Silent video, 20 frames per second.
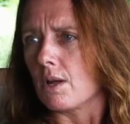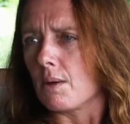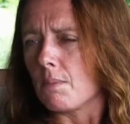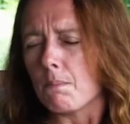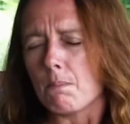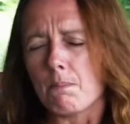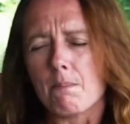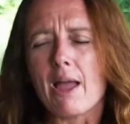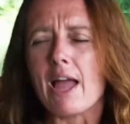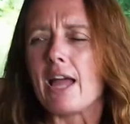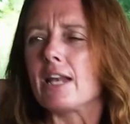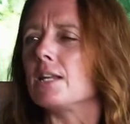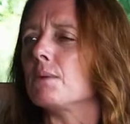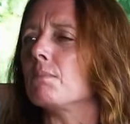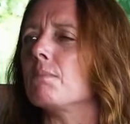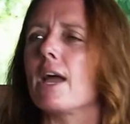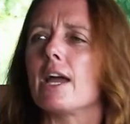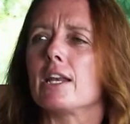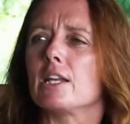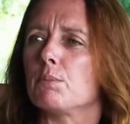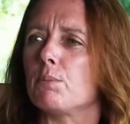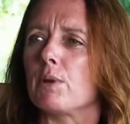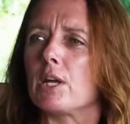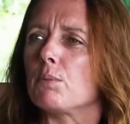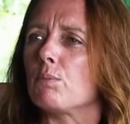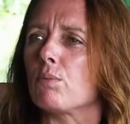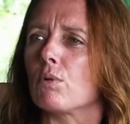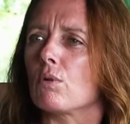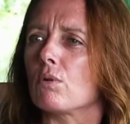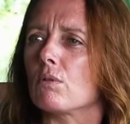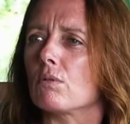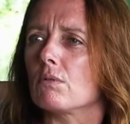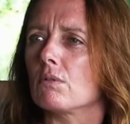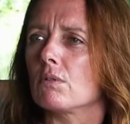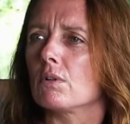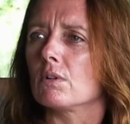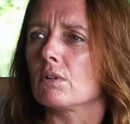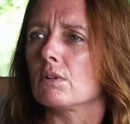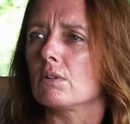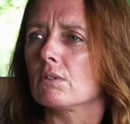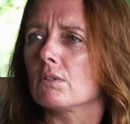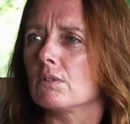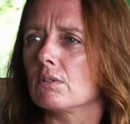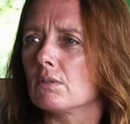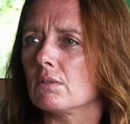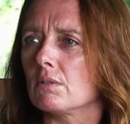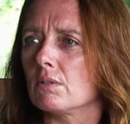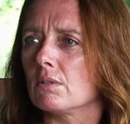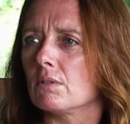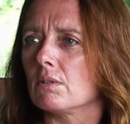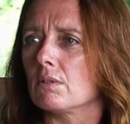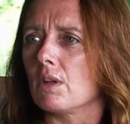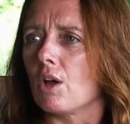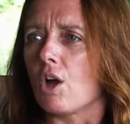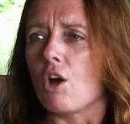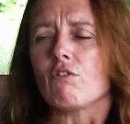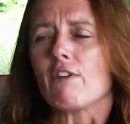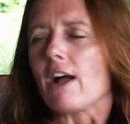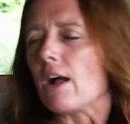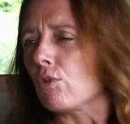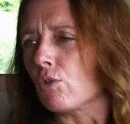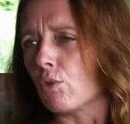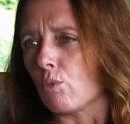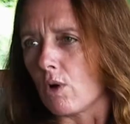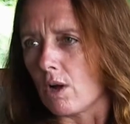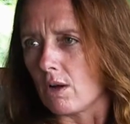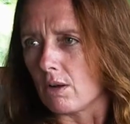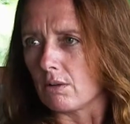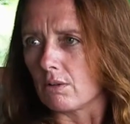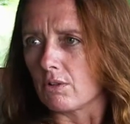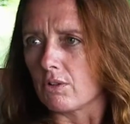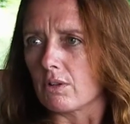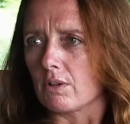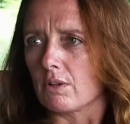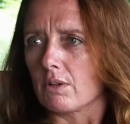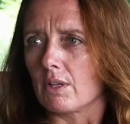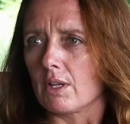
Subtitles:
many, many people around the world.